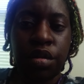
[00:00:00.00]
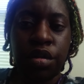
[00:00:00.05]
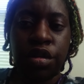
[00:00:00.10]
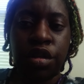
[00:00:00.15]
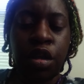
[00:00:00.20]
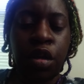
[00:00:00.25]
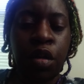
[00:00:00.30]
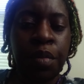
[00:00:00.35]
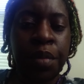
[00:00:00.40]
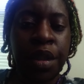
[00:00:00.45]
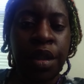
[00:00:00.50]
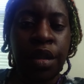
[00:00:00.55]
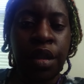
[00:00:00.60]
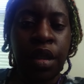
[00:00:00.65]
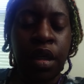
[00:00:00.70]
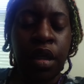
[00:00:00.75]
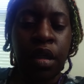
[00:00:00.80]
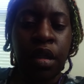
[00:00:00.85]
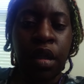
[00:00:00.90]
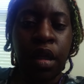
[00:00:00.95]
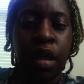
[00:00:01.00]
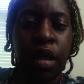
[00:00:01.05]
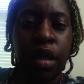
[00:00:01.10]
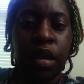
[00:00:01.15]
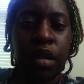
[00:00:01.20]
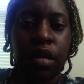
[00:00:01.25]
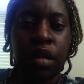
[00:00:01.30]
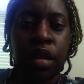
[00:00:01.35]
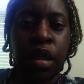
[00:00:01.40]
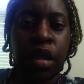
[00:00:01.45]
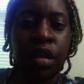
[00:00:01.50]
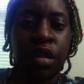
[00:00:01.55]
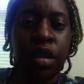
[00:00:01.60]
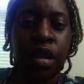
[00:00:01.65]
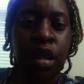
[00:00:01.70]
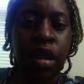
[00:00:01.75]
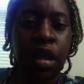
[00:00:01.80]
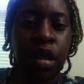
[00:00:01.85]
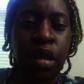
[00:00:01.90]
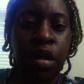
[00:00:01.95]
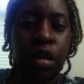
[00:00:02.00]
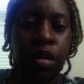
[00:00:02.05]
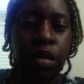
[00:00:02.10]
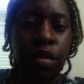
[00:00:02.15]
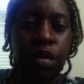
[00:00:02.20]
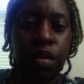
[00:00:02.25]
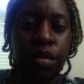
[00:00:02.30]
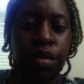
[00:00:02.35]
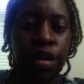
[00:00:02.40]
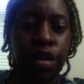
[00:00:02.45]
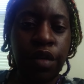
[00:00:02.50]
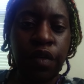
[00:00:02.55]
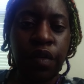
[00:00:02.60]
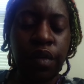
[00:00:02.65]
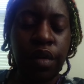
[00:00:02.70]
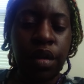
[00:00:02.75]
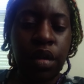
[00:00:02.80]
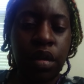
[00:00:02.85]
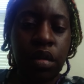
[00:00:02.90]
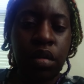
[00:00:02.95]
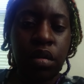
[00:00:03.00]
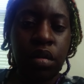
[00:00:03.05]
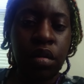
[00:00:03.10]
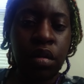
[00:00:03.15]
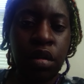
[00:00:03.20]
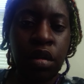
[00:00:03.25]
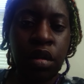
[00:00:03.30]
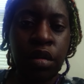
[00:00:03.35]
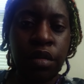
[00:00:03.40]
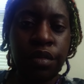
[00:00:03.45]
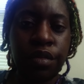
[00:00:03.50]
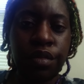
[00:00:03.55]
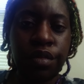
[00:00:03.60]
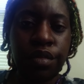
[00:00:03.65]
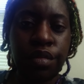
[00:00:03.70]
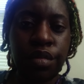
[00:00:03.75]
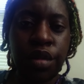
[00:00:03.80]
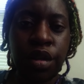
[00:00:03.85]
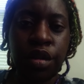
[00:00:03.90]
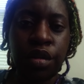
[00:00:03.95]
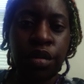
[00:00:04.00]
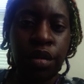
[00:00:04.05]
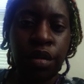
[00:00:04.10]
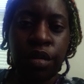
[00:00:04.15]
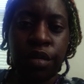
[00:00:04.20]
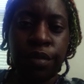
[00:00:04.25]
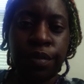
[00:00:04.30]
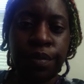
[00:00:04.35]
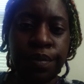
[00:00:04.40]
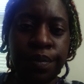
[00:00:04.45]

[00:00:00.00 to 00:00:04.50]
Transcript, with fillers: show me that, like, things can go different, you know? That's all.